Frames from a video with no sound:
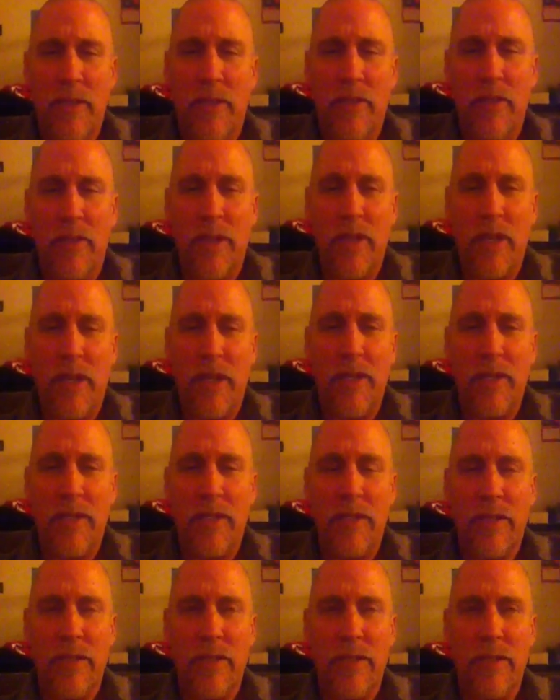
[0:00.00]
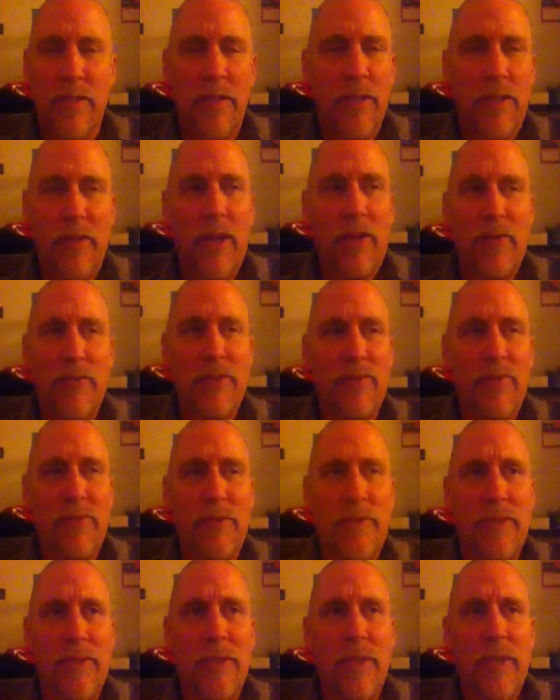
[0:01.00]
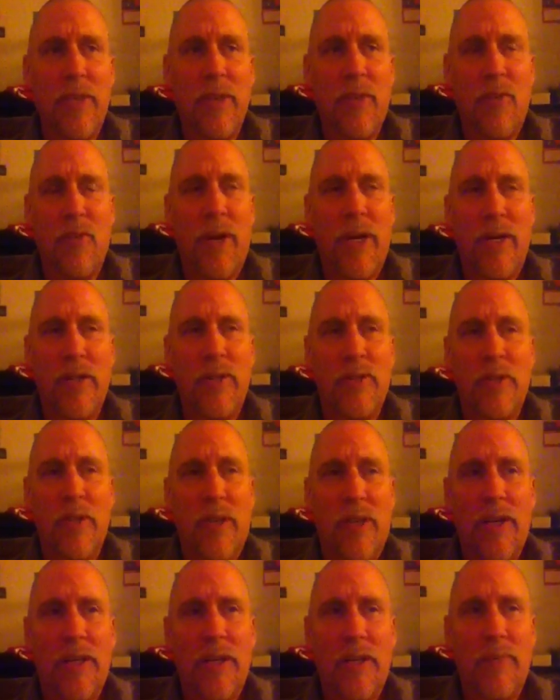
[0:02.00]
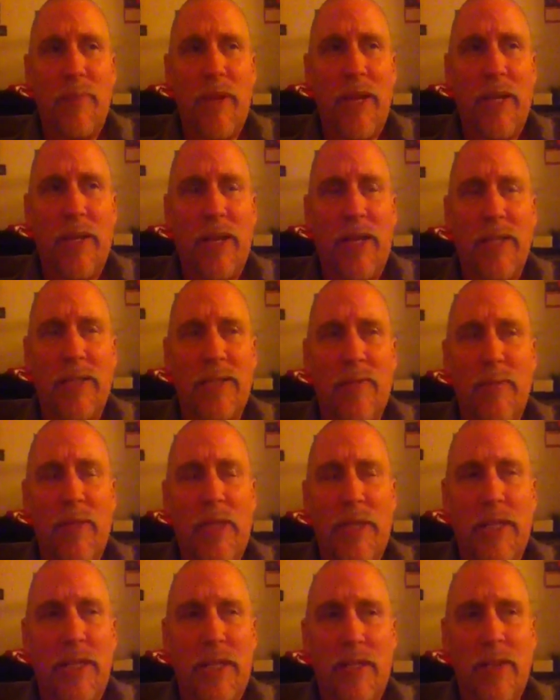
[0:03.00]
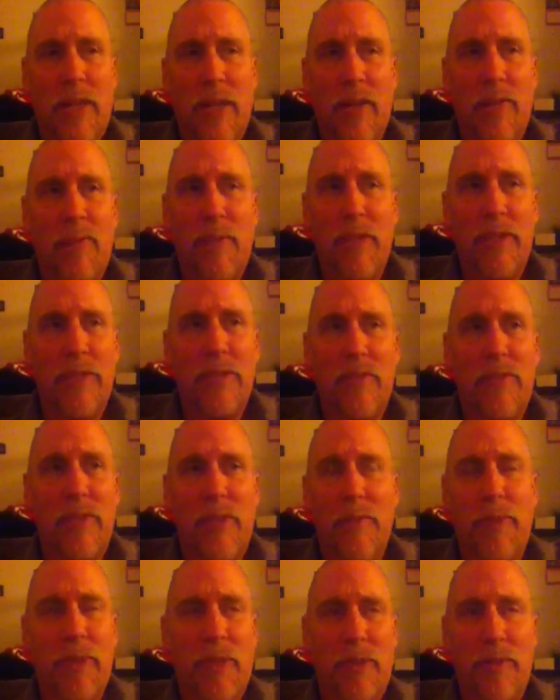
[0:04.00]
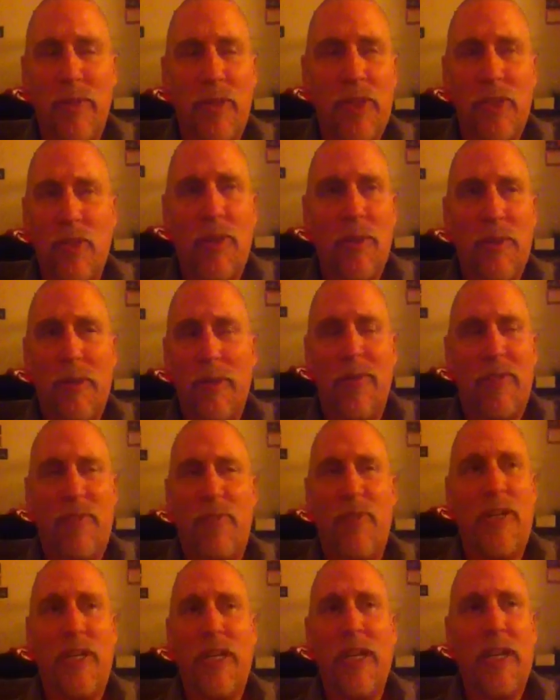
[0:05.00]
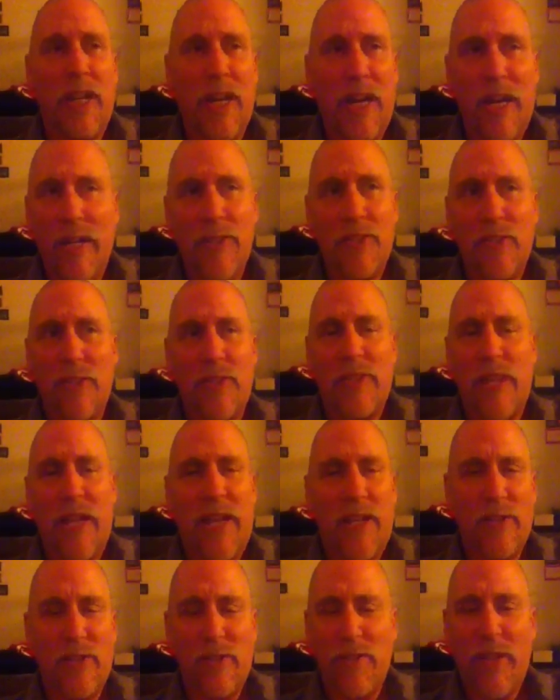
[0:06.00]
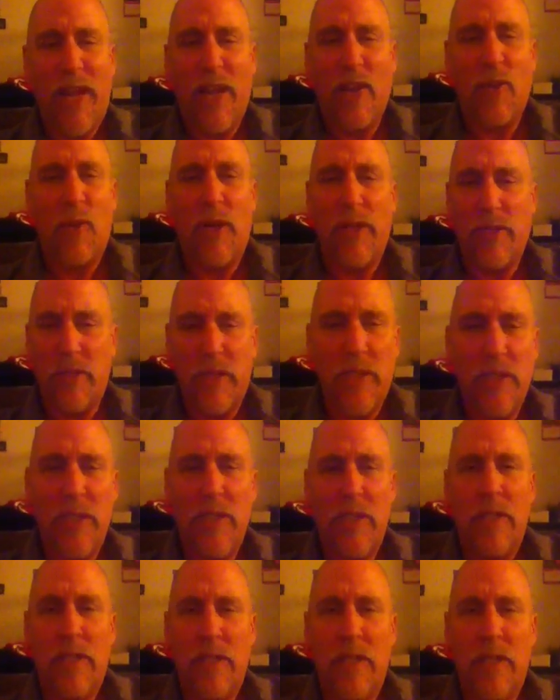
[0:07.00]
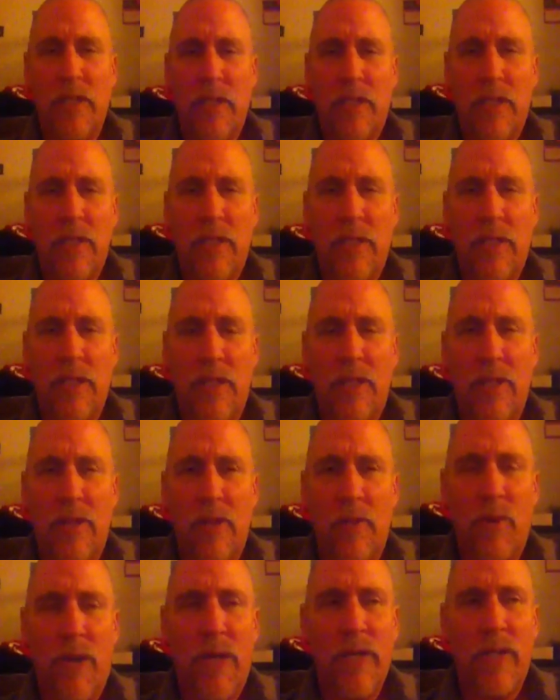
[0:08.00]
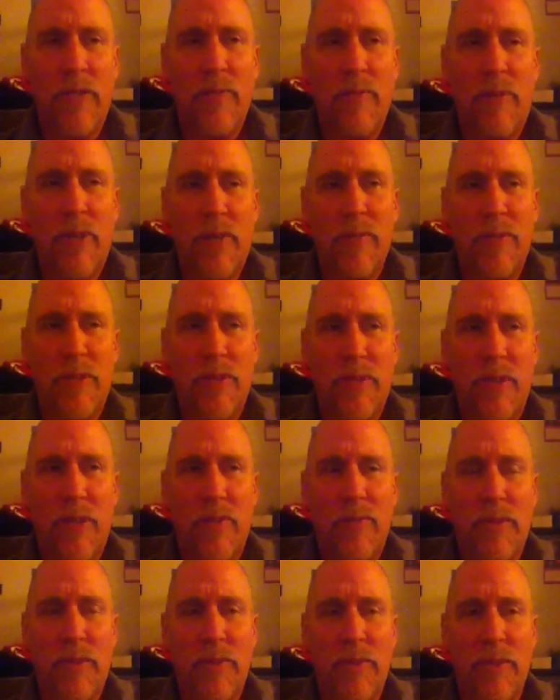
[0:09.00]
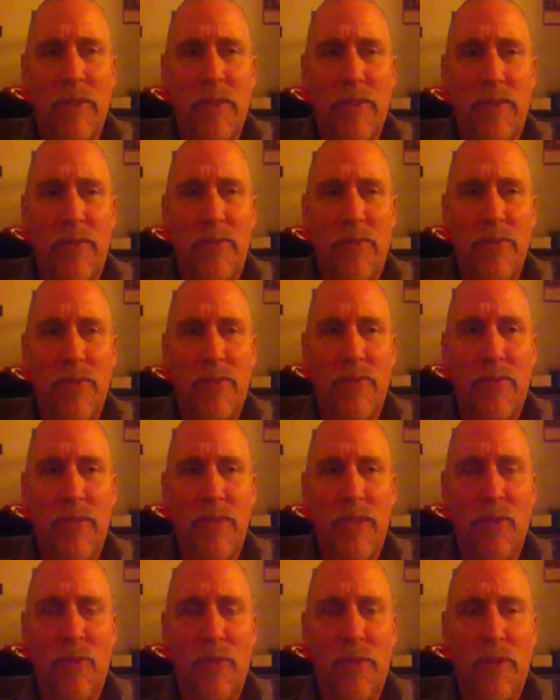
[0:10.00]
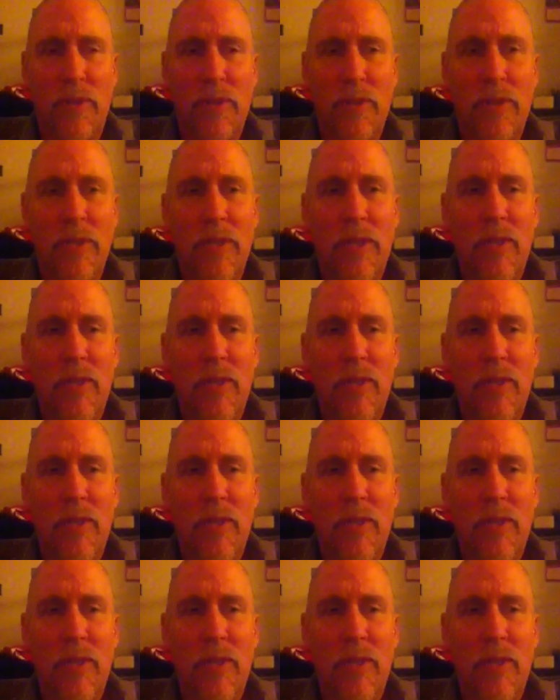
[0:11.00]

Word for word: Okay? You don't have to write a song and make lots of money and have a bunch of hypocrites show up at a fucking concert to answer that question. You know, why do the babies starve when there's enough food to feed the world?